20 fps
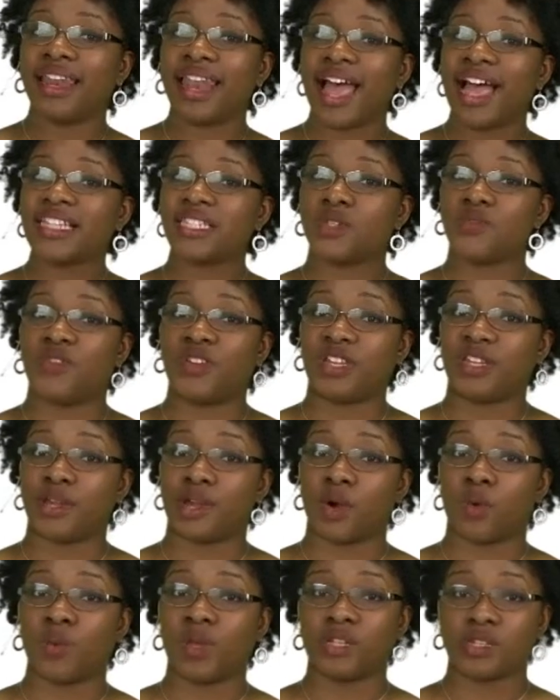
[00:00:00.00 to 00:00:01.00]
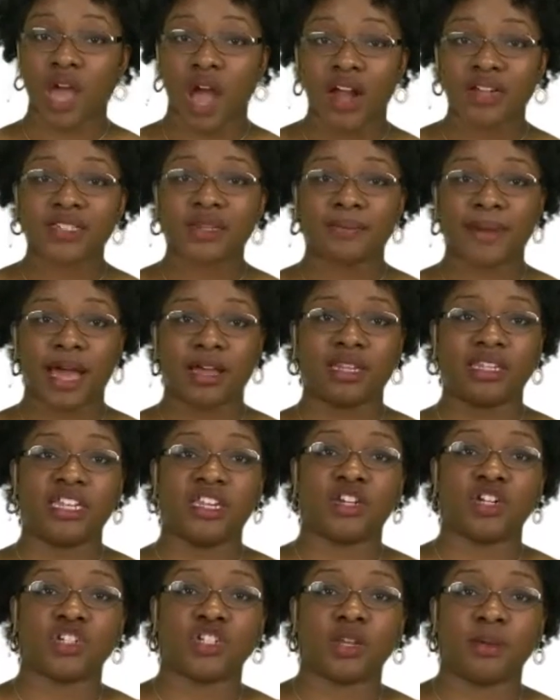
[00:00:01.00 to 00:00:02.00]
last video, we talked about
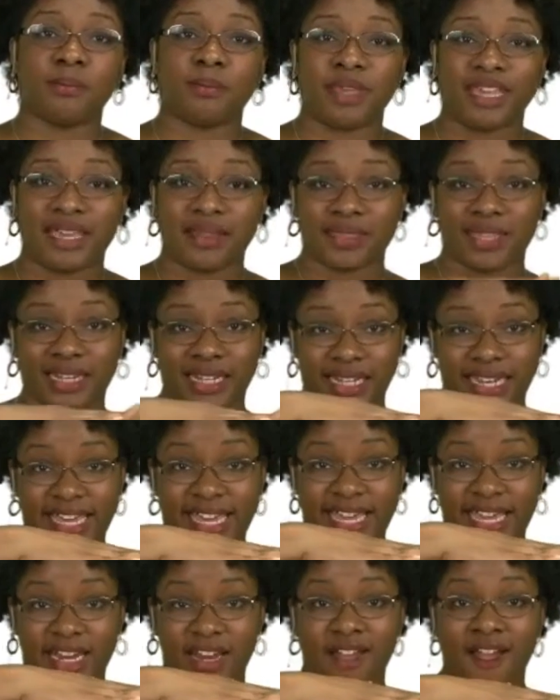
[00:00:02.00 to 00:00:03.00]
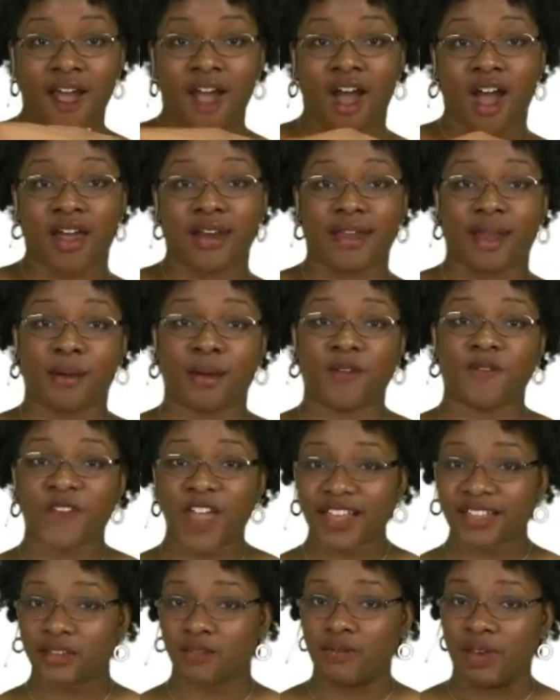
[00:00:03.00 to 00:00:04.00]
leadership being the lid on our
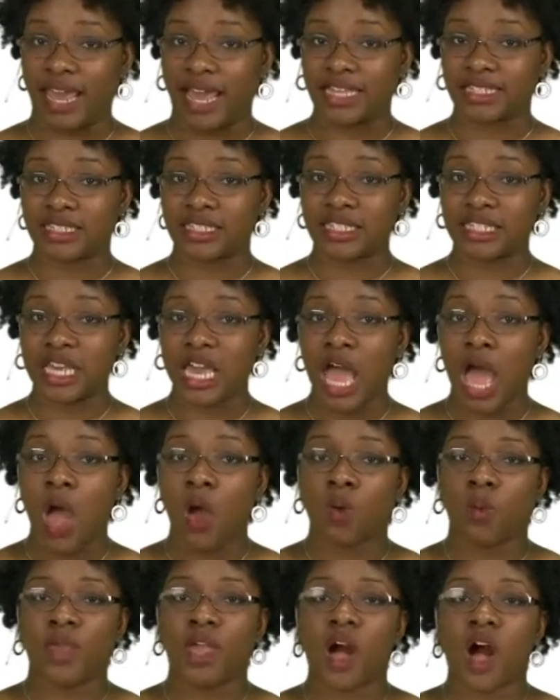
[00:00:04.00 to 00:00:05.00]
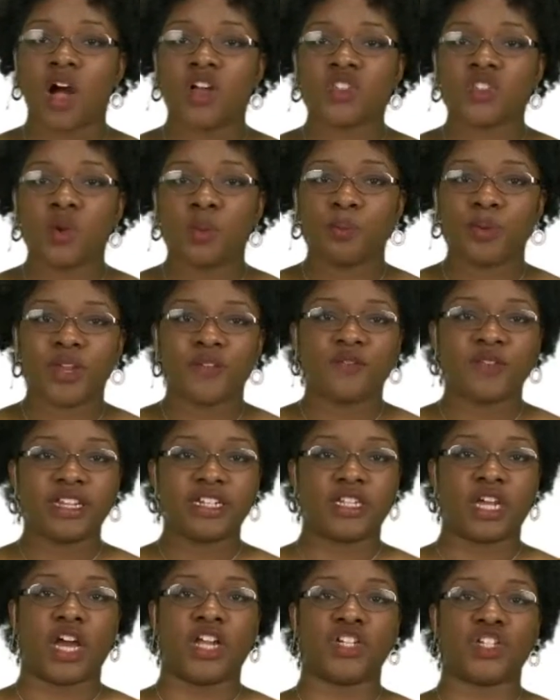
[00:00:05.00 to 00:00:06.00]
effectiveness. We also briefly
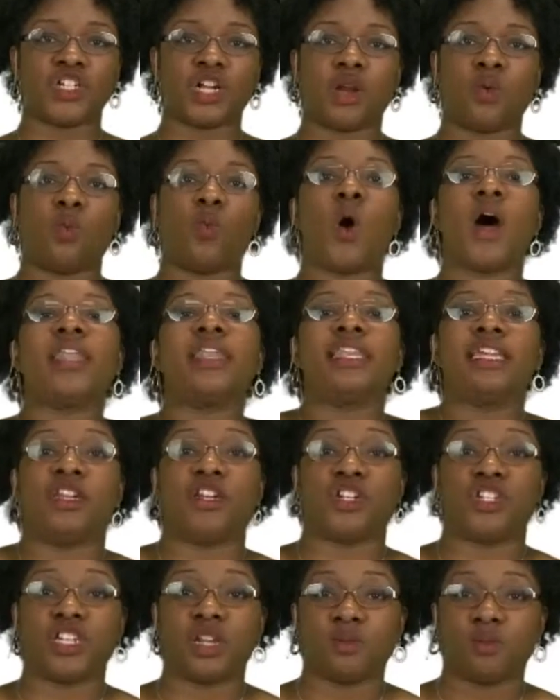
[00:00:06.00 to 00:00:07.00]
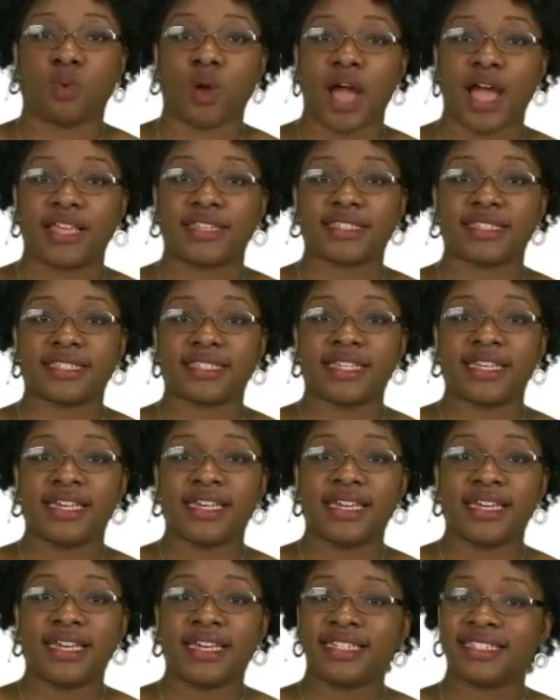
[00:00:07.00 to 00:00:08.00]
touched on what leadership was.
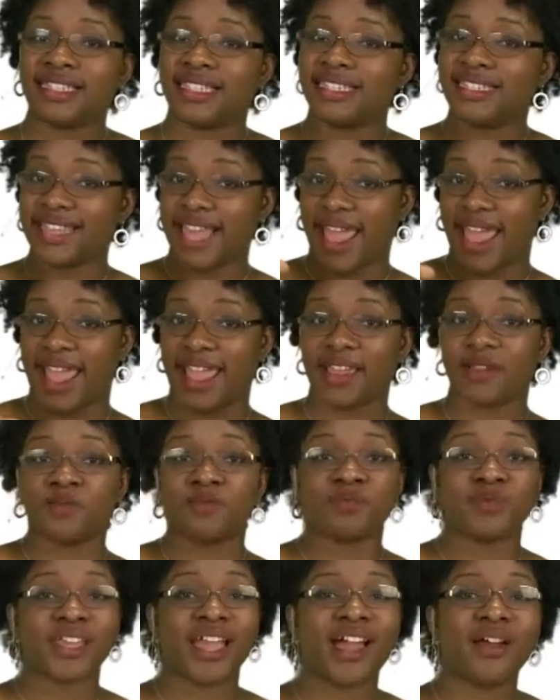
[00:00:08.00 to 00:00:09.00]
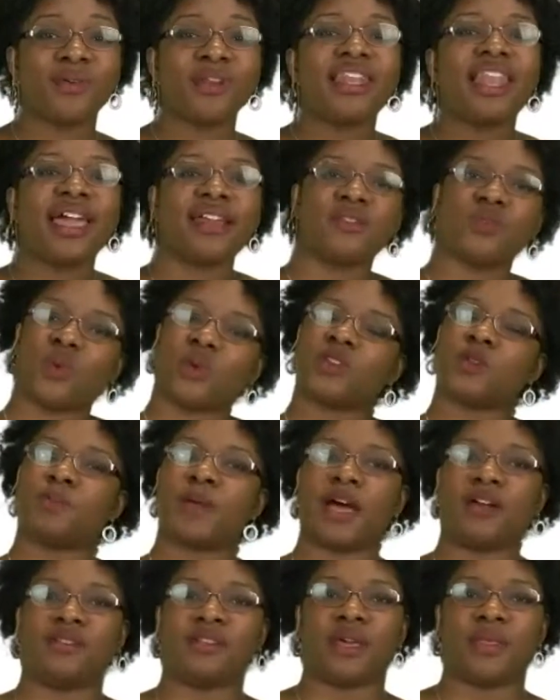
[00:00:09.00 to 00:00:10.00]
Today, I would like to
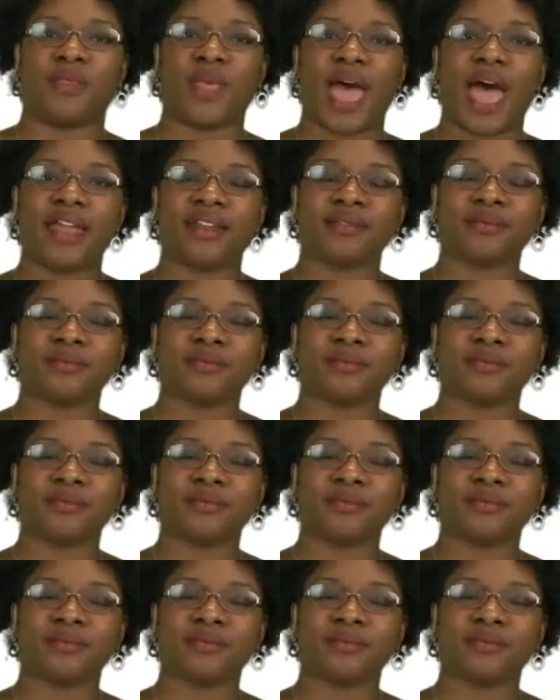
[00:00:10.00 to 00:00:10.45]
expound on that.